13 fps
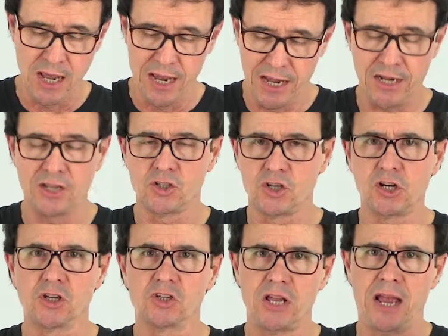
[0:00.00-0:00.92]
It is
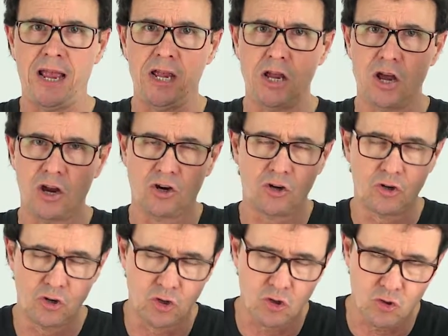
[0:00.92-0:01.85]
just a
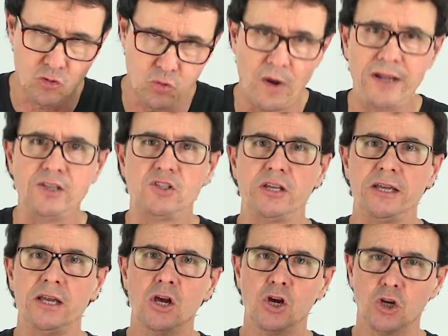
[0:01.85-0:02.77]

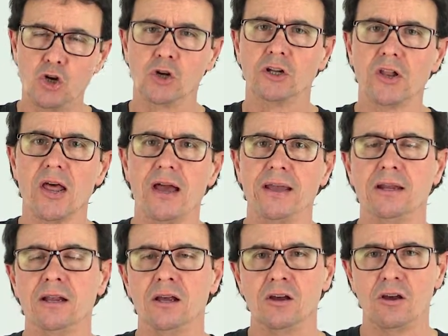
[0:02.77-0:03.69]
crazy good light